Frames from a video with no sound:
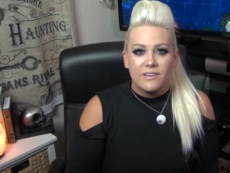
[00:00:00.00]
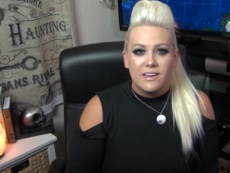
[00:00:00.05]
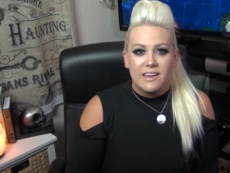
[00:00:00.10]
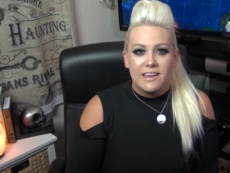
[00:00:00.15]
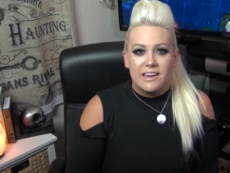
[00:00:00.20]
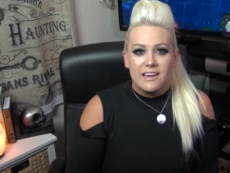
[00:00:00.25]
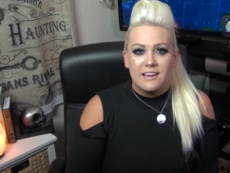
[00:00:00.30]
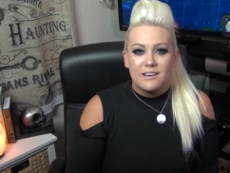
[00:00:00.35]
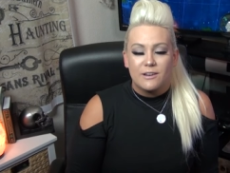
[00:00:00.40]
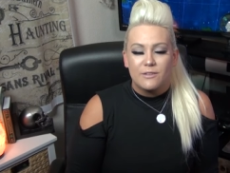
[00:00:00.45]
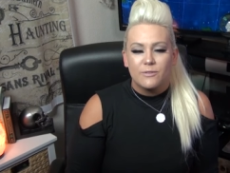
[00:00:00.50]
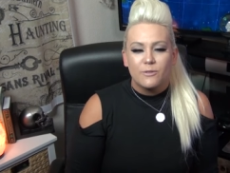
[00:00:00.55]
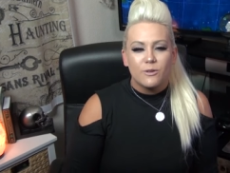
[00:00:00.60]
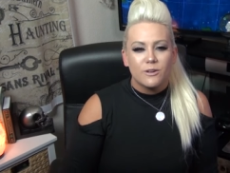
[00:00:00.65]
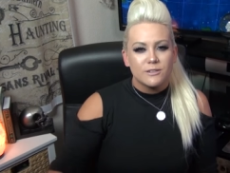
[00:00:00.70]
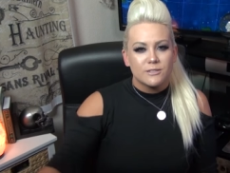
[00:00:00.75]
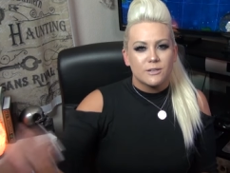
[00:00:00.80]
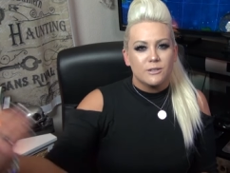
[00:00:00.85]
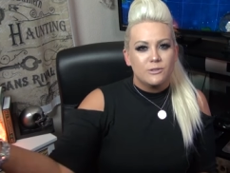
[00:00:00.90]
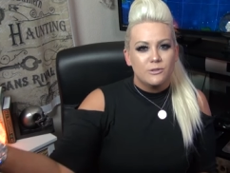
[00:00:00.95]
and of
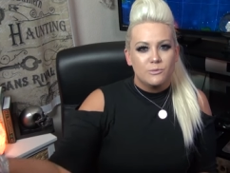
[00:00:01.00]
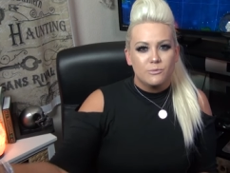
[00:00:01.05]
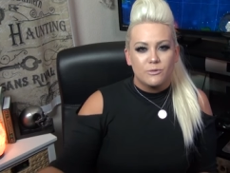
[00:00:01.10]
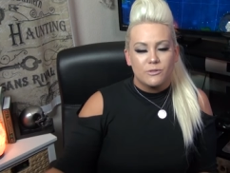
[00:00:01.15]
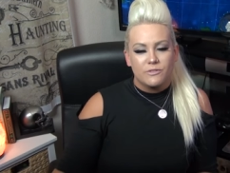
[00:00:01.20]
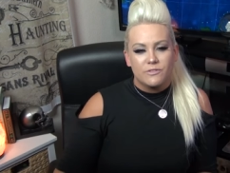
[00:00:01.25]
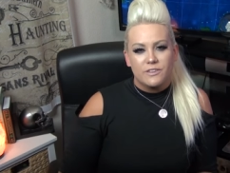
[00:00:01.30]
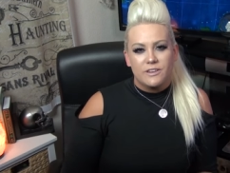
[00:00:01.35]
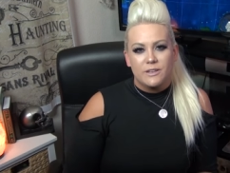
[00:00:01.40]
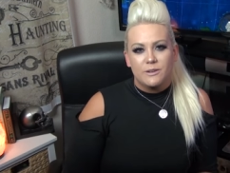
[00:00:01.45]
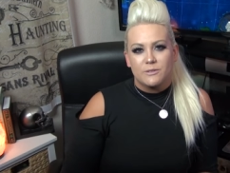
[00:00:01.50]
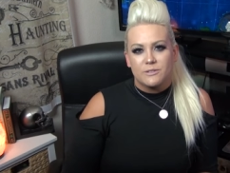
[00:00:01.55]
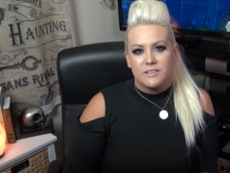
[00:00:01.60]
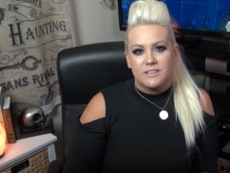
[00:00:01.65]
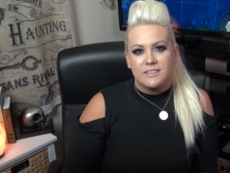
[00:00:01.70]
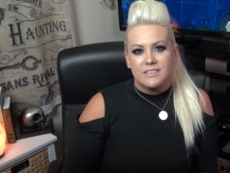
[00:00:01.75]
course I'll do more videos on